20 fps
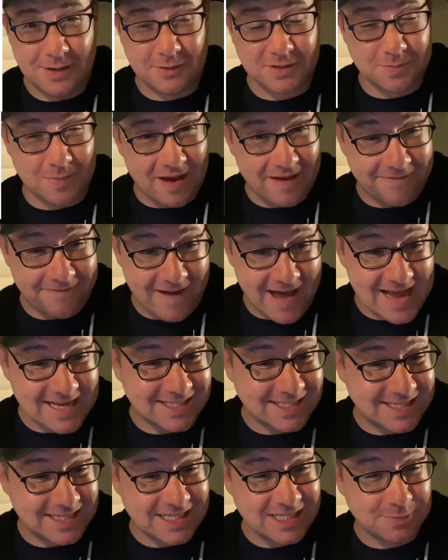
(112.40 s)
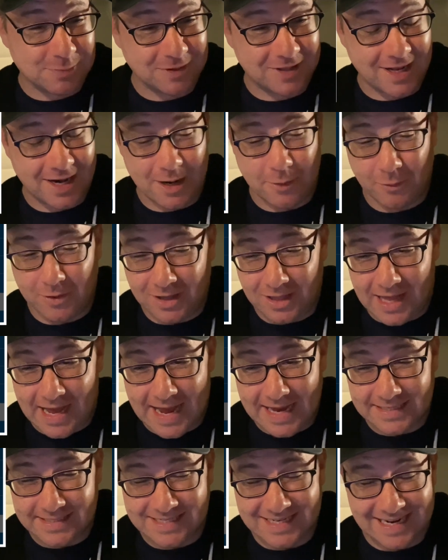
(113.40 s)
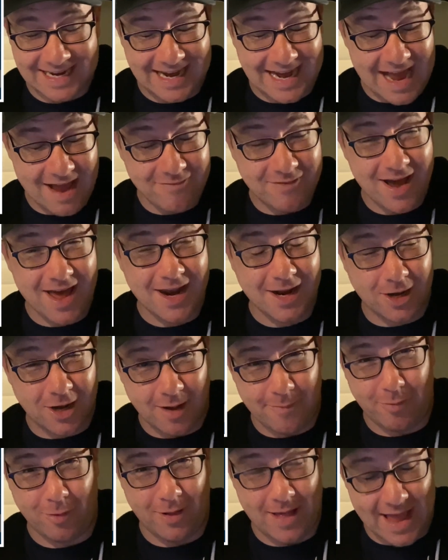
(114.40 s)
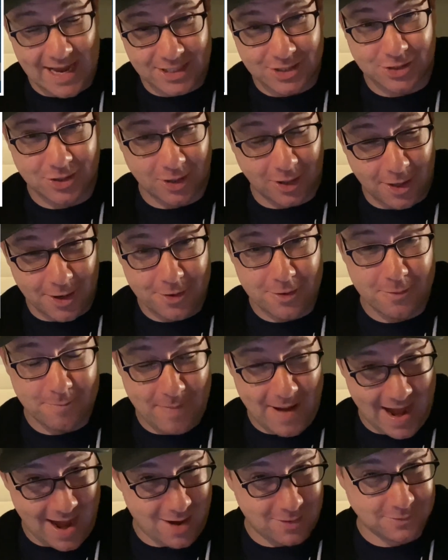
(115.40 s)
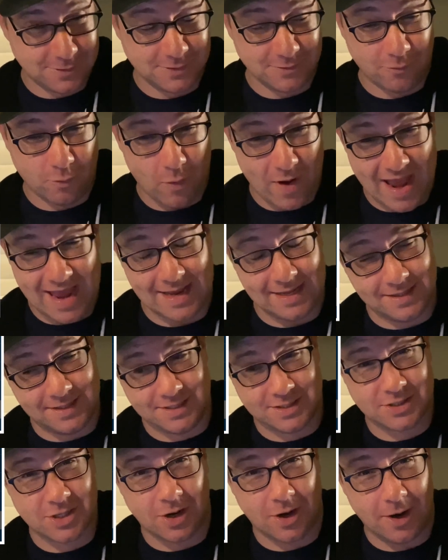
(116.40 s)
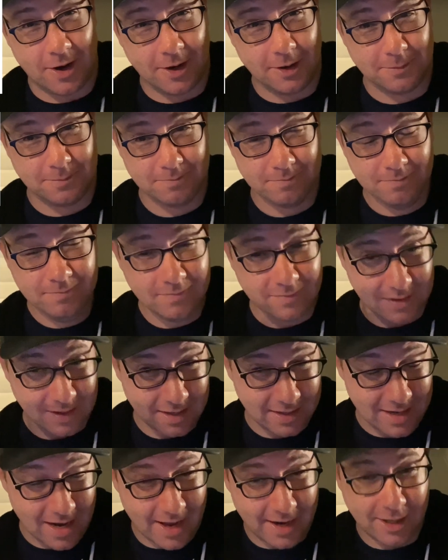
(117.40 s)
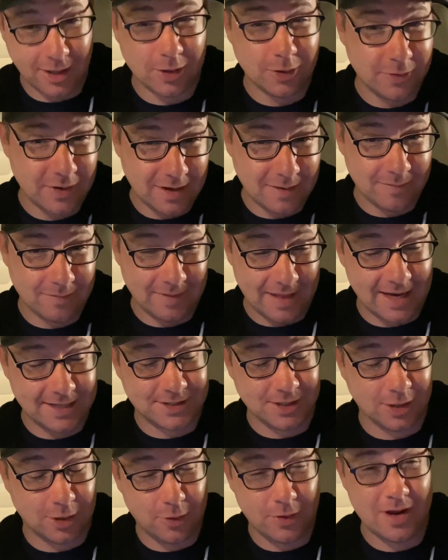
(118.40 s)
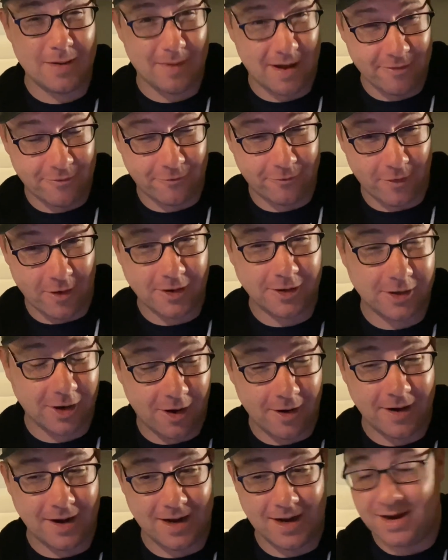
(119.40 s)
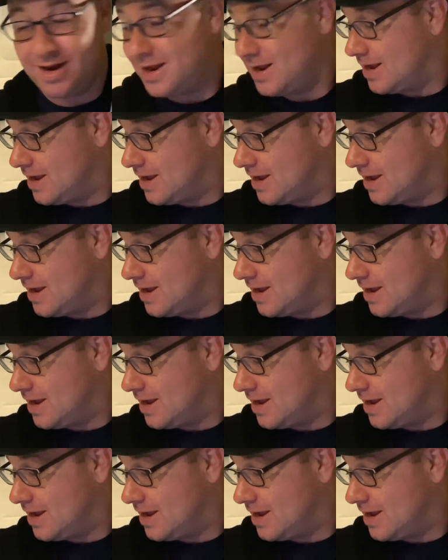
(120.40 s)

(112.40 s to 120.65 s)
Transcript: was my fastest, but then I realized I've got a couple extra 100 pounds of weight in this car, not including that it's including my front garden,